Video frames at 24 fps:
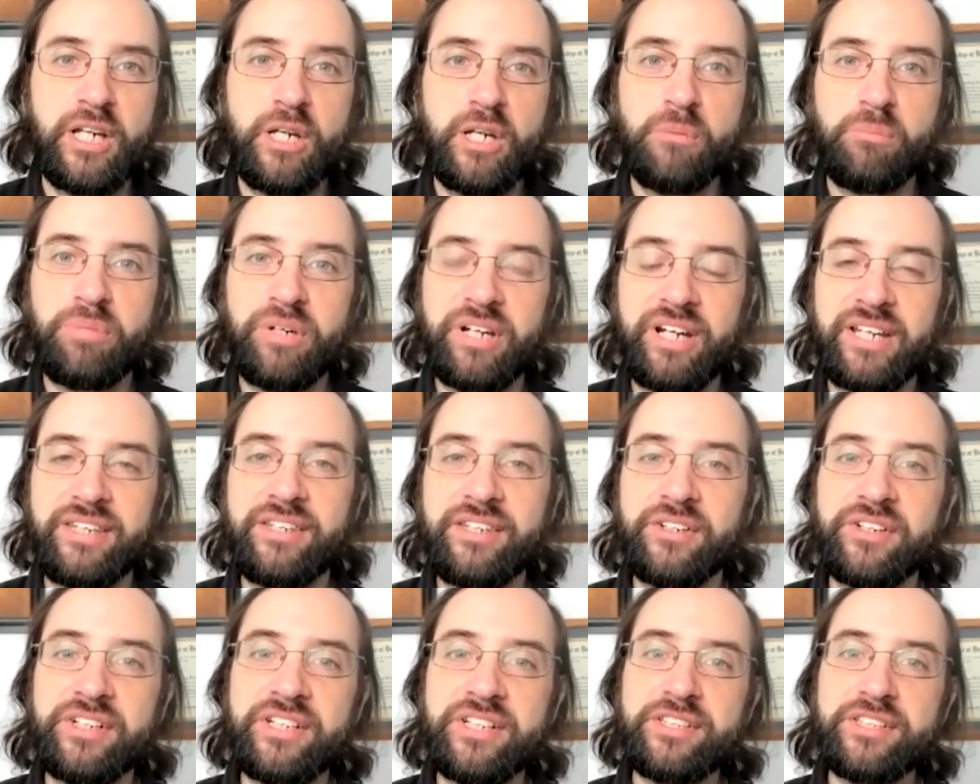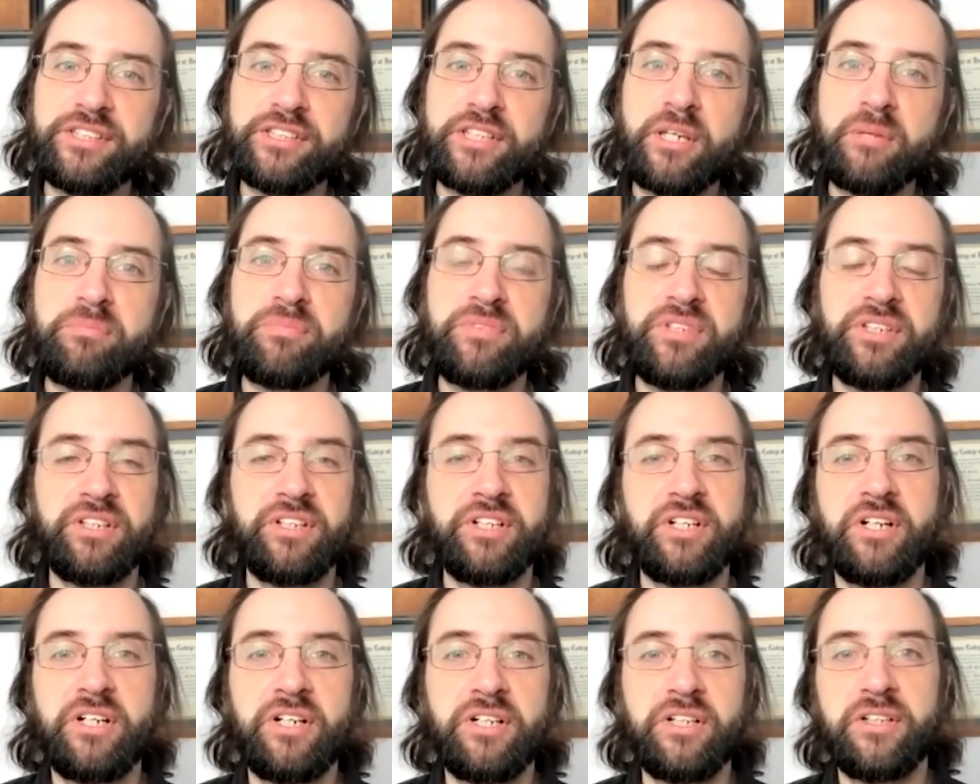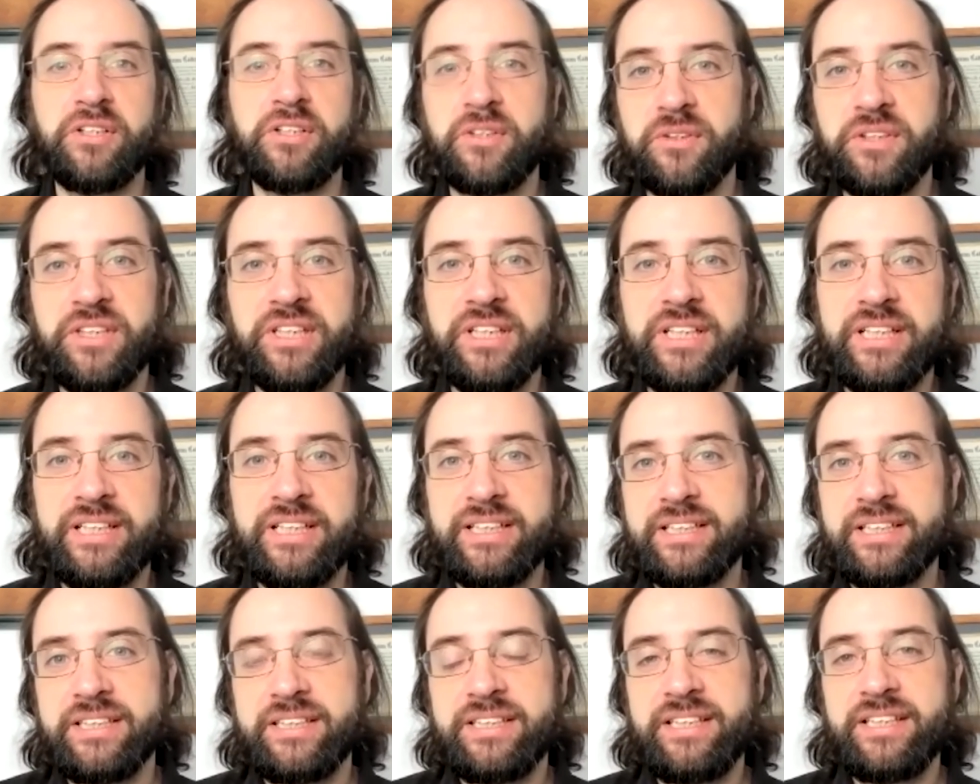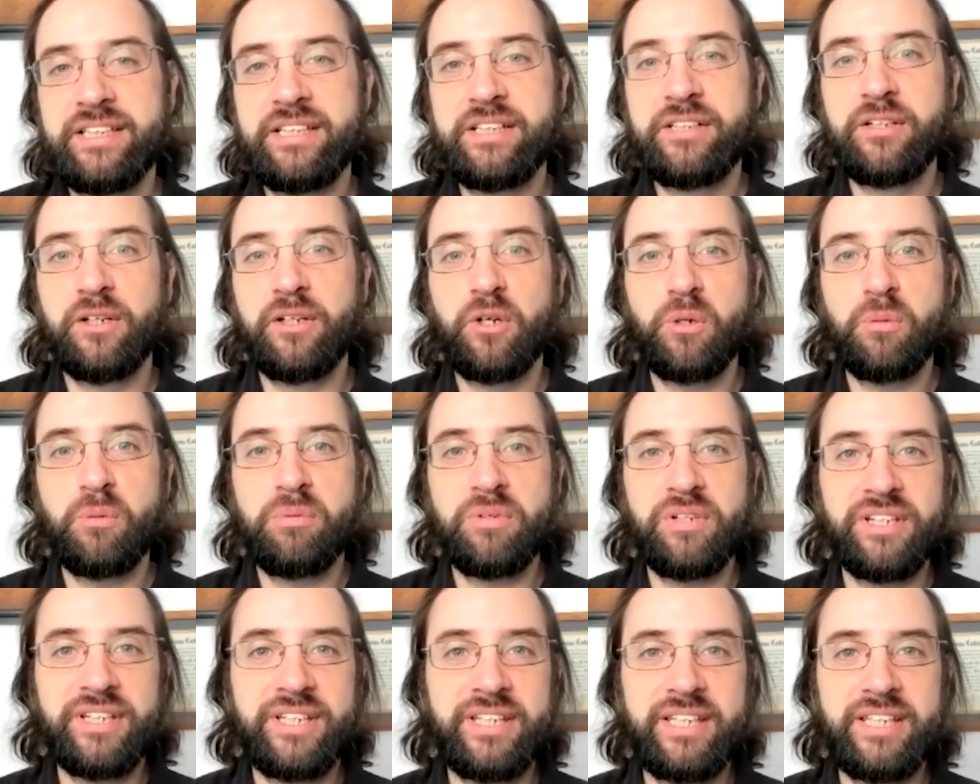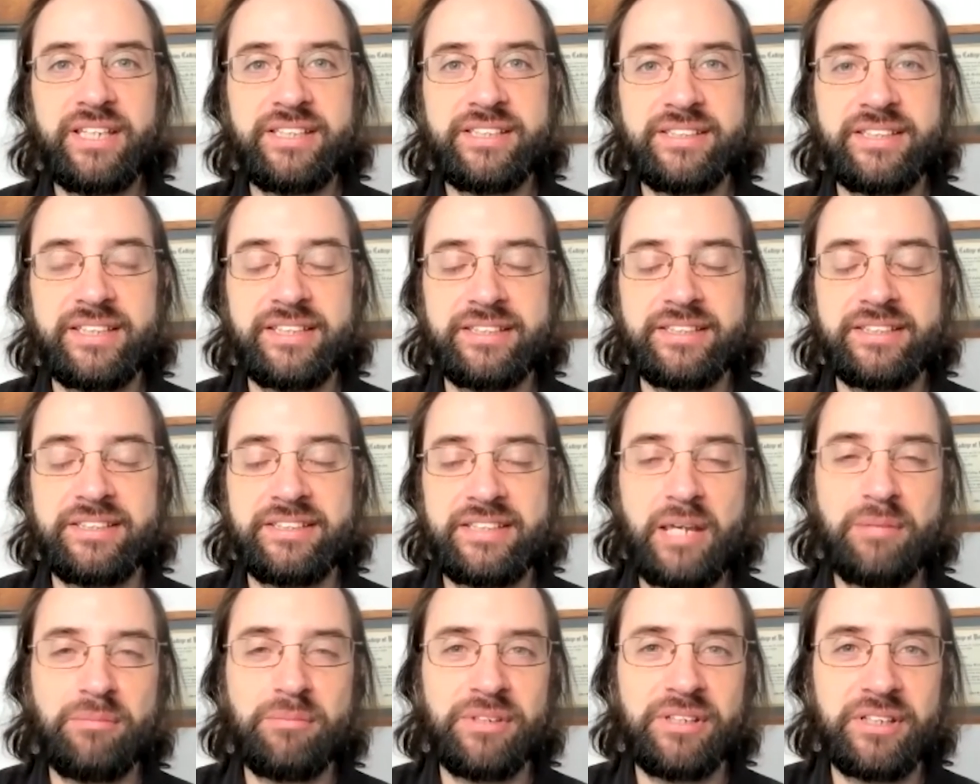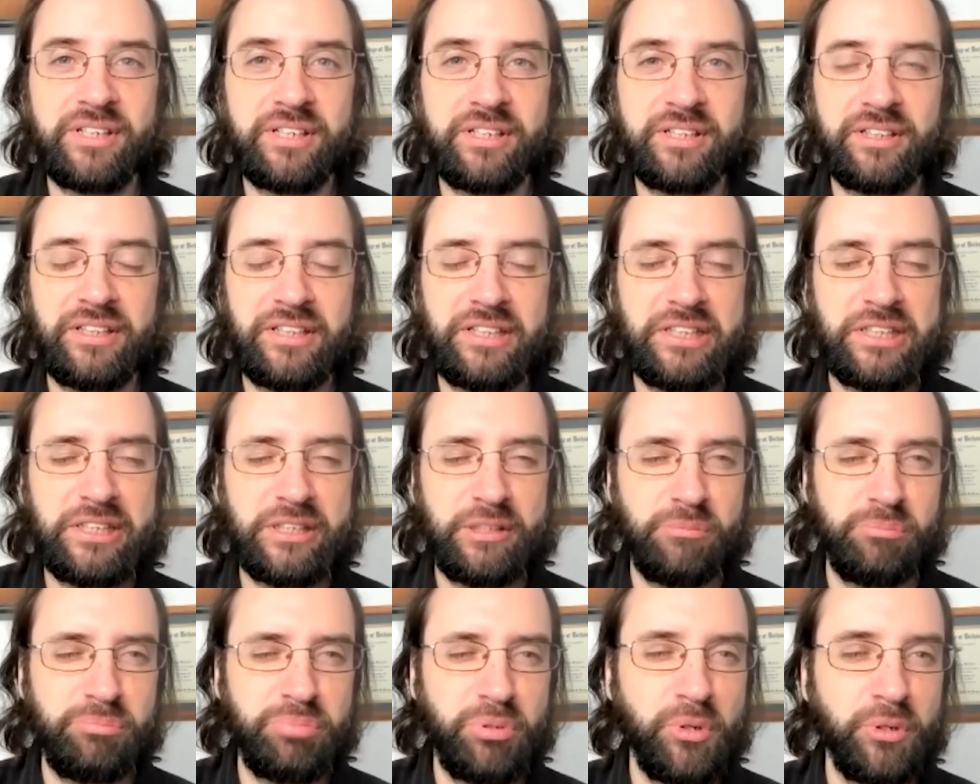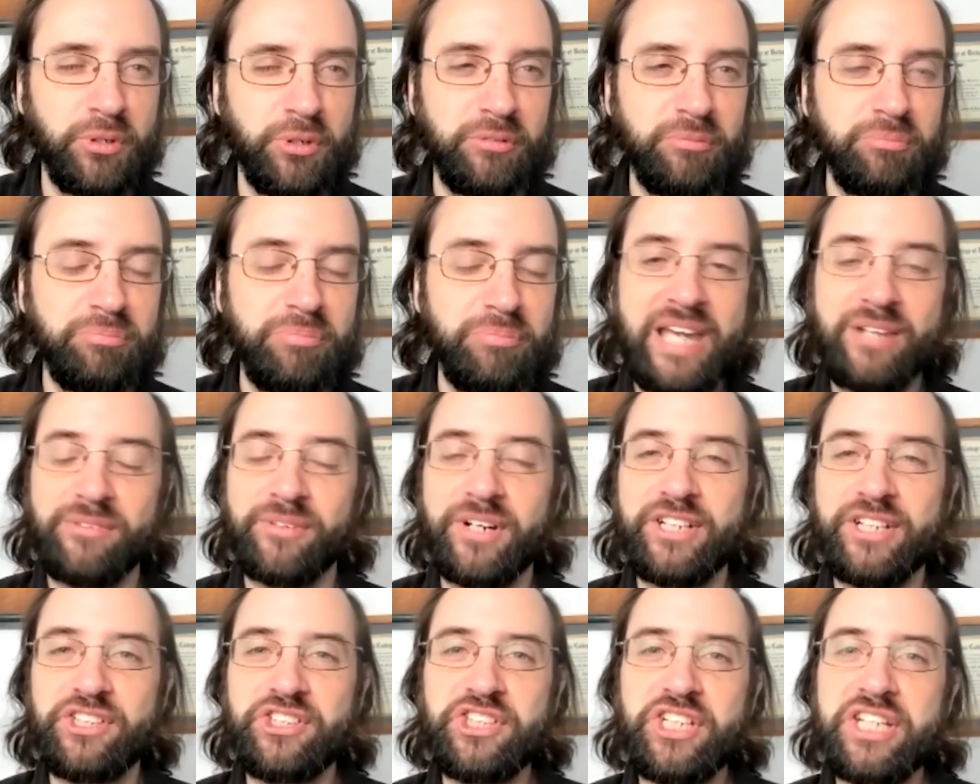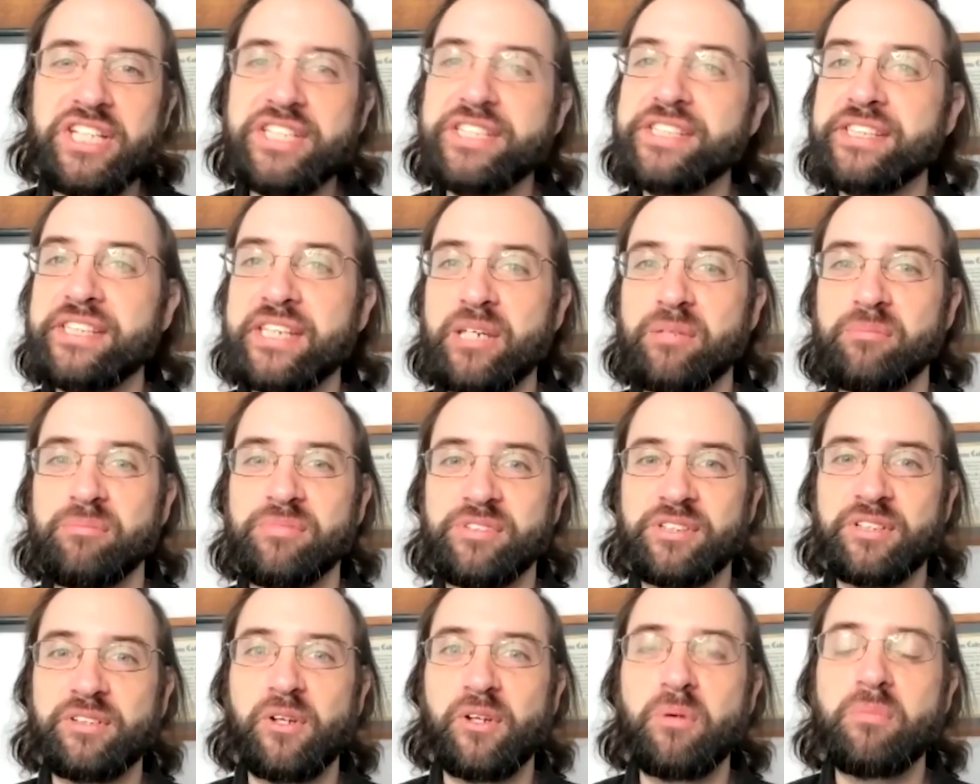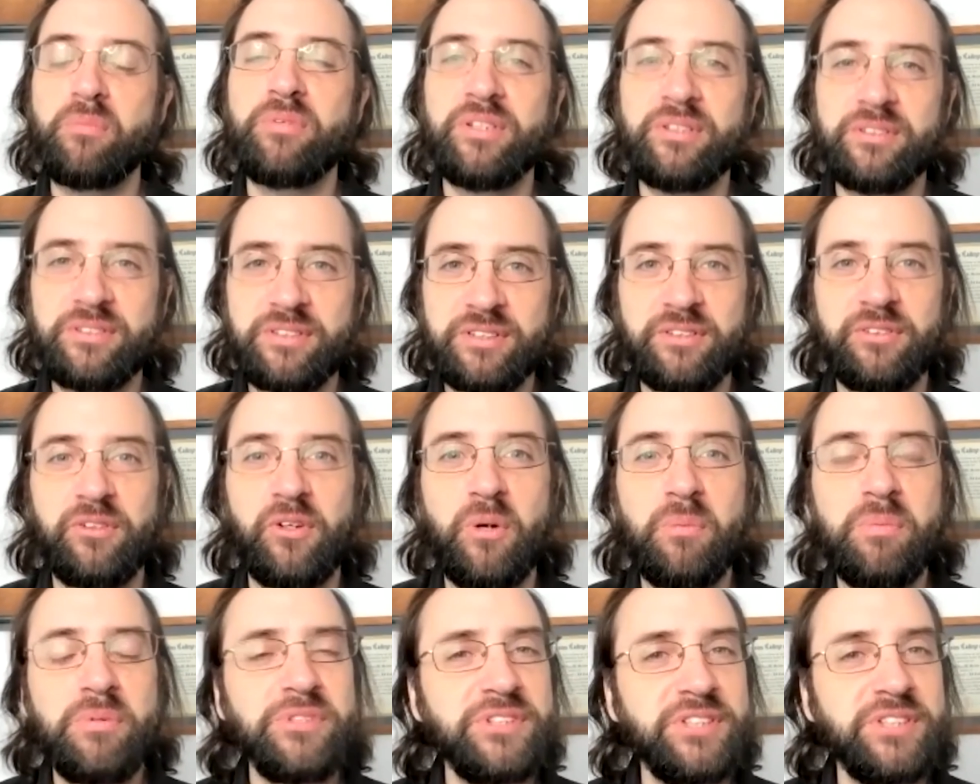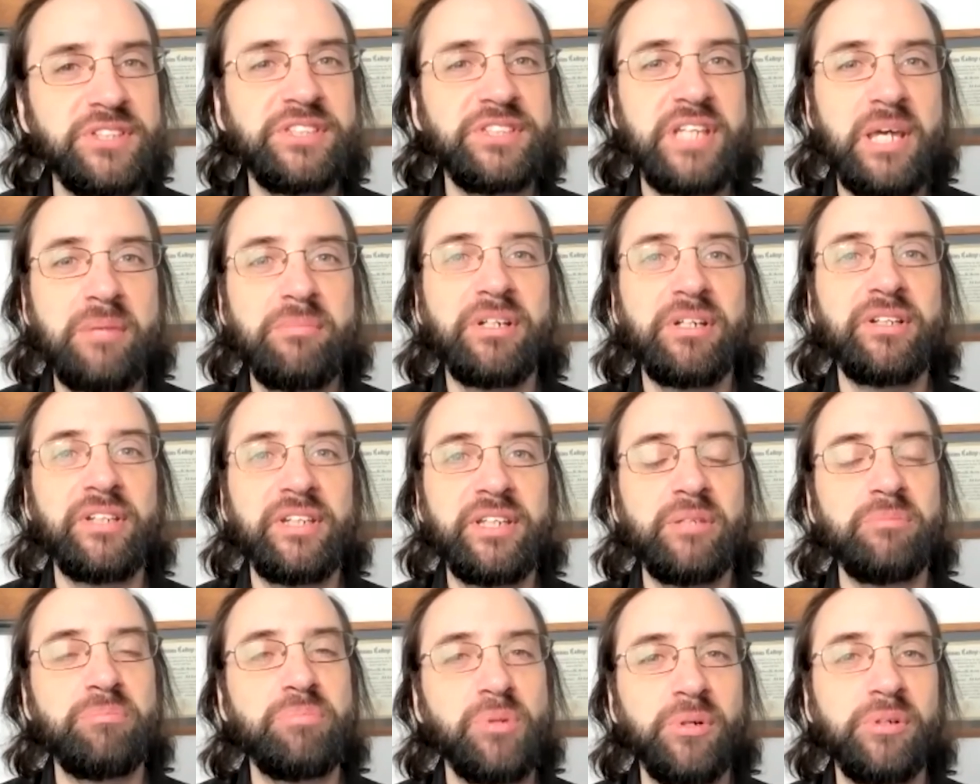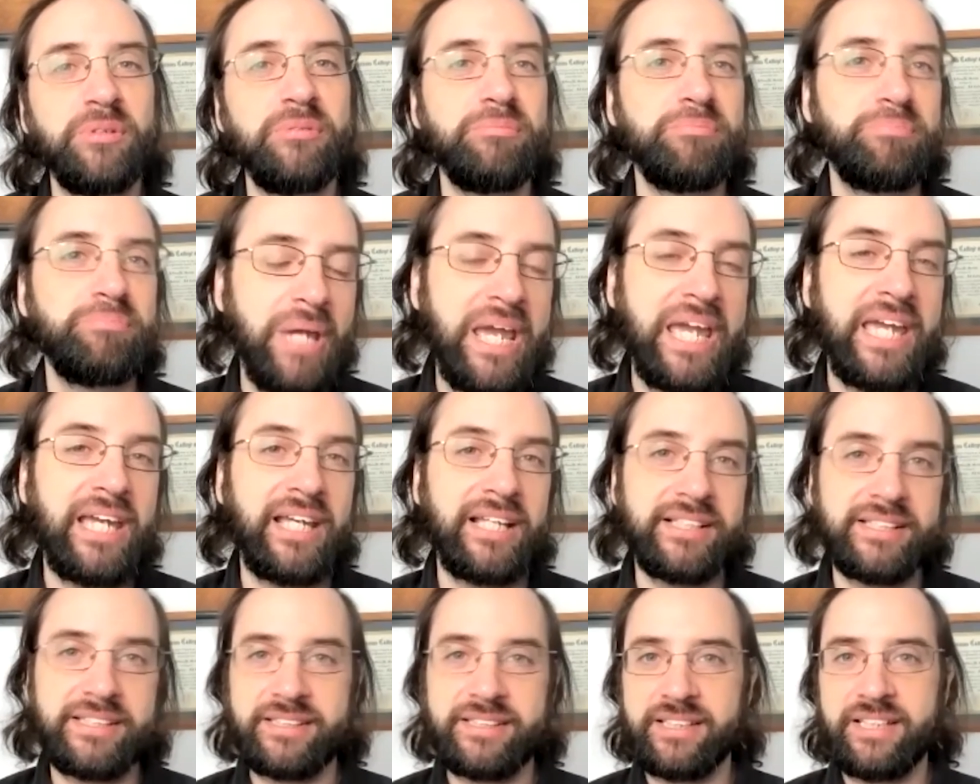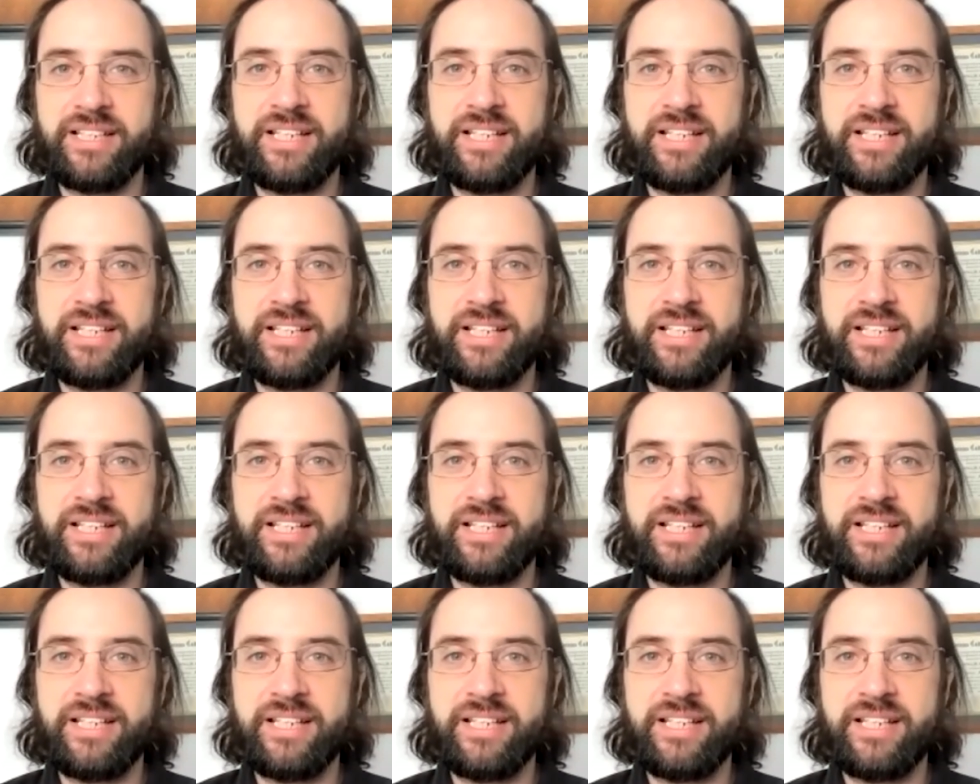But there is something called the globally systemically important bank, right? GSIB, global systemically important banks.